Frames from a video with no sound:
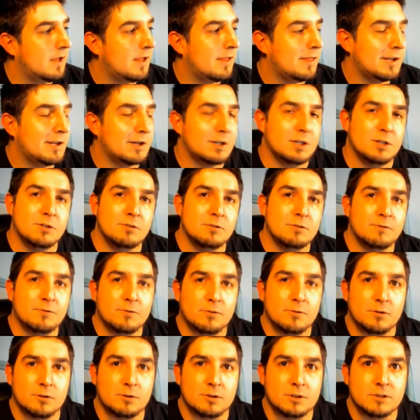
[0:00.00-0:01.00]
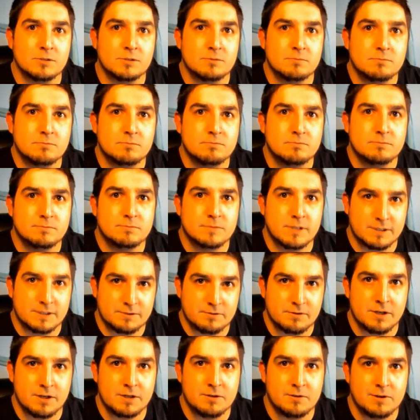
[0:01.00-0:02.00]
They're known for, that's
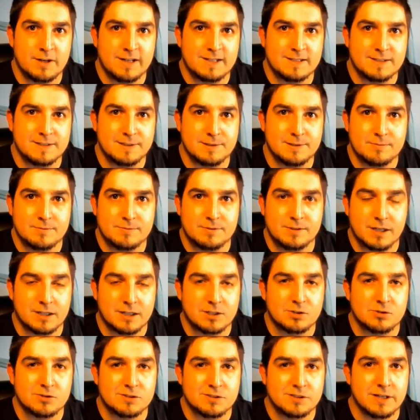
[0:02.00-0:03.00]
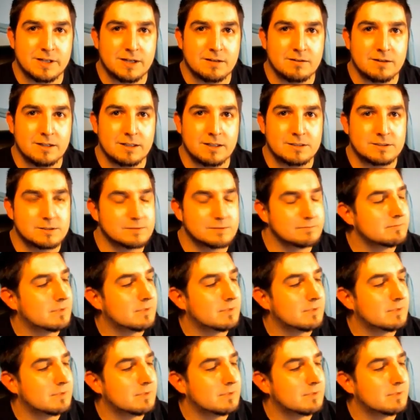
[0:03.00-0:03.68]
right, you guessed it, Sektor and Cyrax.